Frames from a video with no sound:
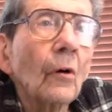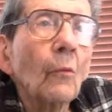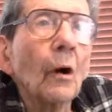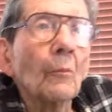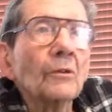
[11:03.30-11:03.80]

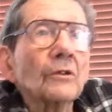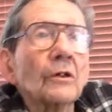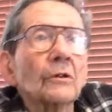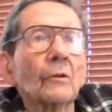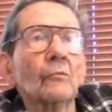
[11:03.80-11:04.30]
Well, but
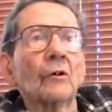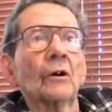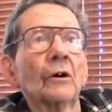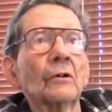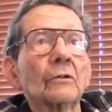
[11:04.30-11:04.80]
the
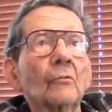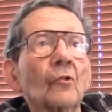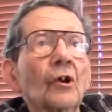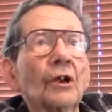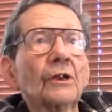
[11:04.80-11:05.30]

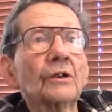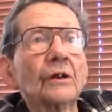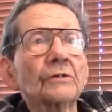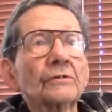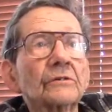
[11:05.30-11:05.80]
Marine
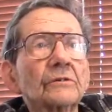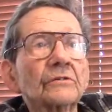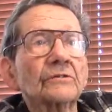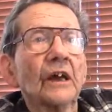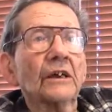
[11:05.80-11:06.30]

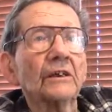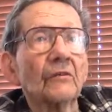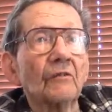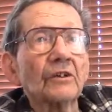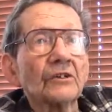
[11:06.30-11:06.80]
2nd
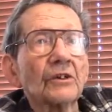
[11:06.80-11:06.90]
Division,